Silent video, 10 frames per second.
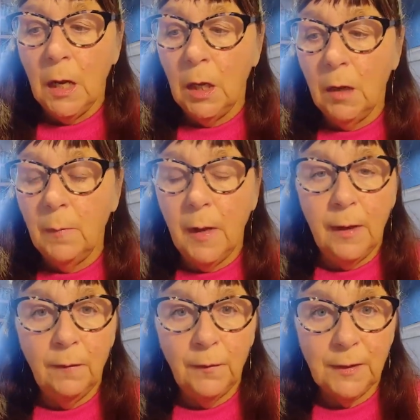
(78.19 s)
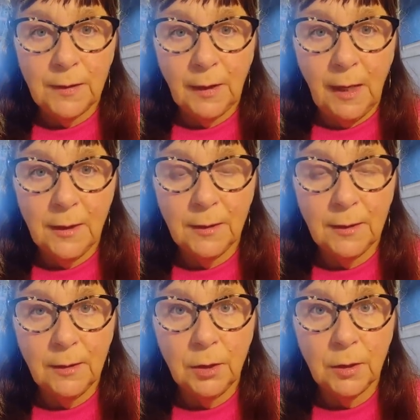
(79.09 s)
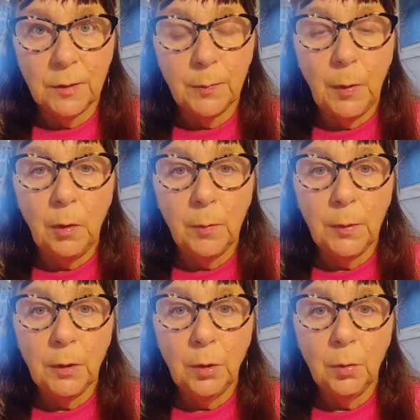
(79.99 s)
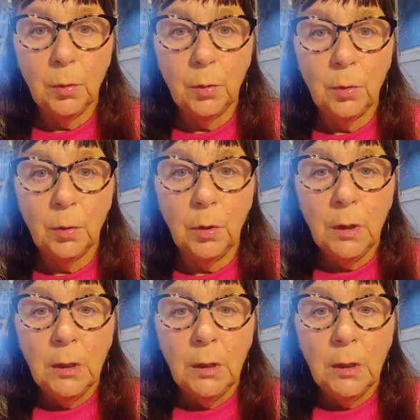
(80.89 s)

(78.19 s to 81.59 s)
And if that's the case, then just pop your